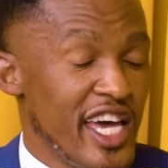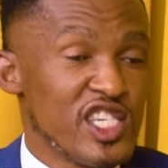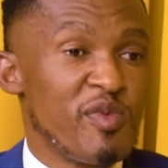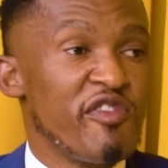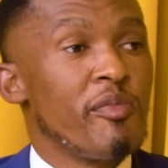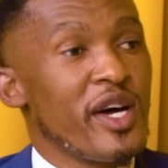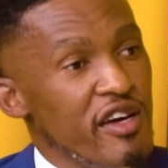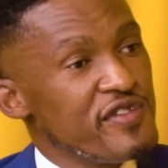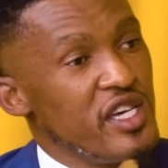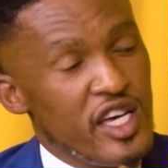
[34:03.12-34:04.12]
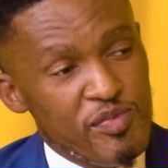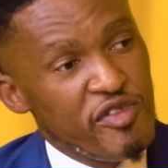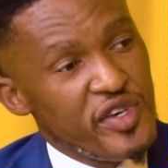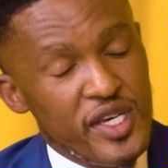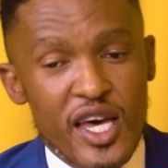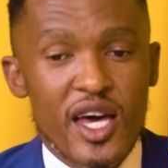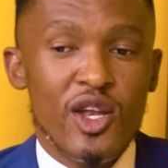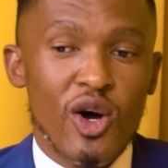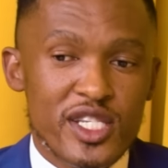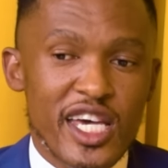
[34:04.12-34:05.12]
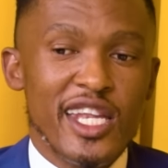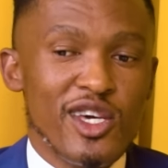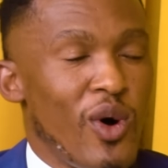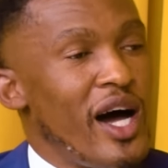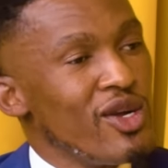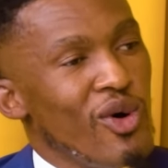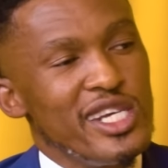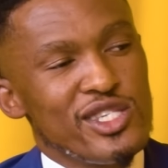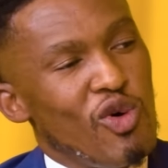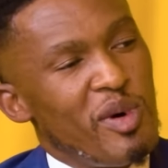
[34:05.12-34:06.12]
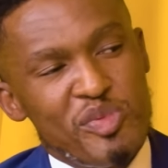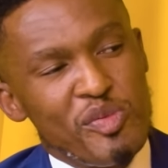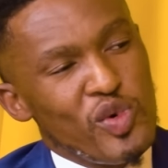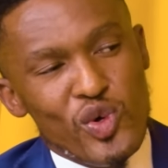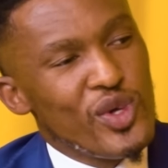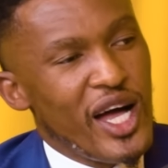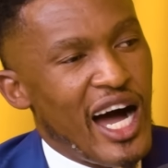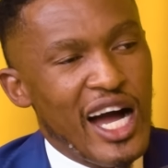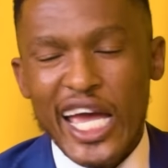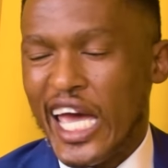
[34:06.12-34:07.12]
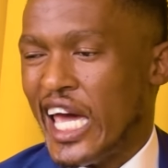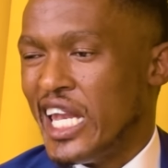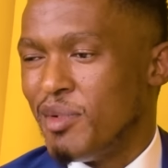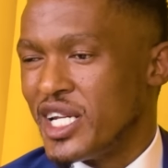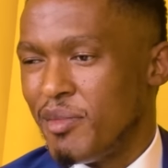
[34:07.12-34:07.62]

SPV. But SPV, not anyone, only sober people. Because they're no